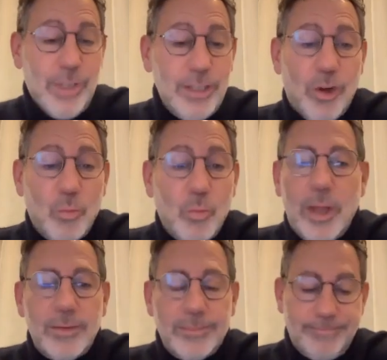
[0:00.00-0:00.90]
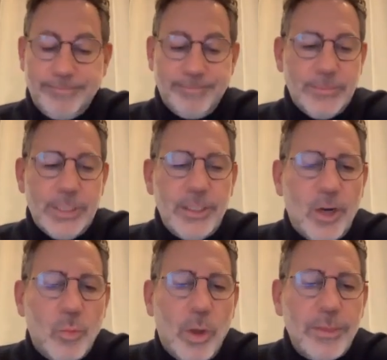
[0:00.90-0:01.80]
what
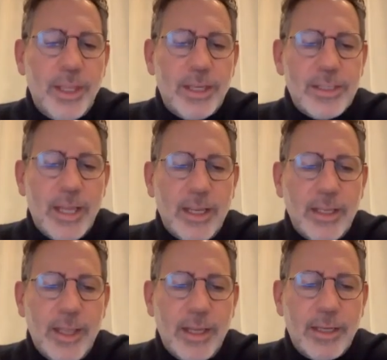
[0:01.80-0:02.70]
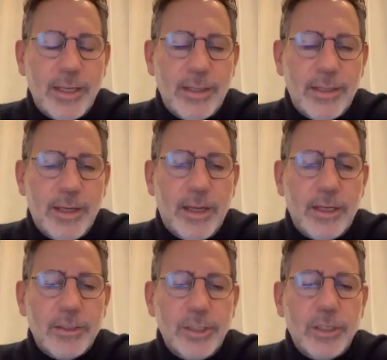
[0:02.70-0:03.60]
things they
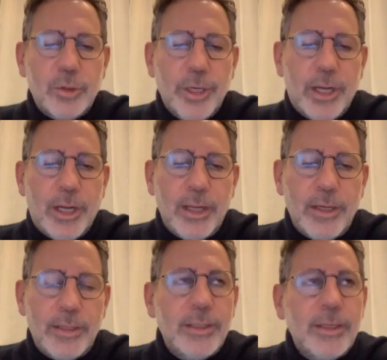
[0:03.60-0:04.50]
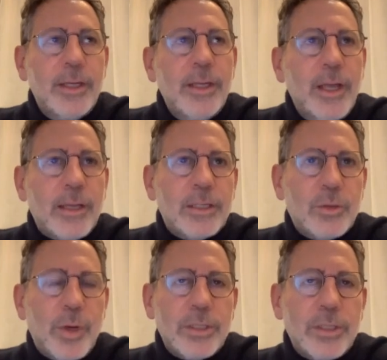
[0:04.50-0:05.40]
can agree on, and I guess the
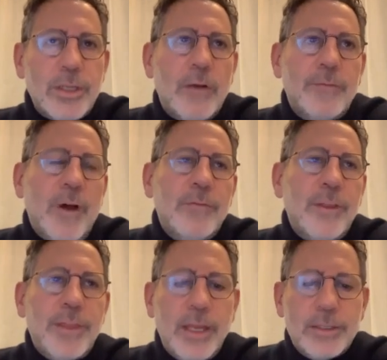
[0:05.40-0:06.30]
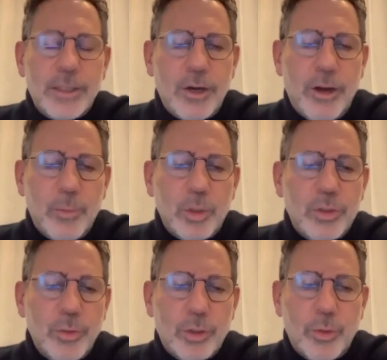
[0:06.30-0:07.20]
question is of the things that they're able
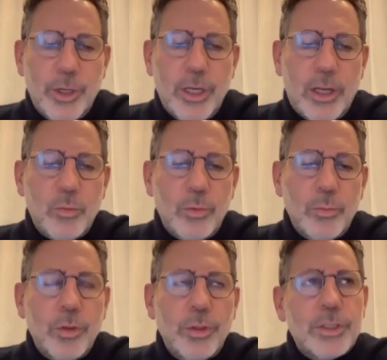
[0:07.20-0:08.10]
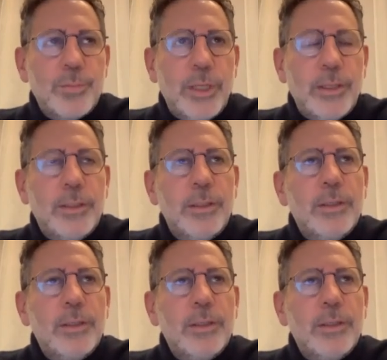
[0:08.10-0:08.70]
to agree on, will this be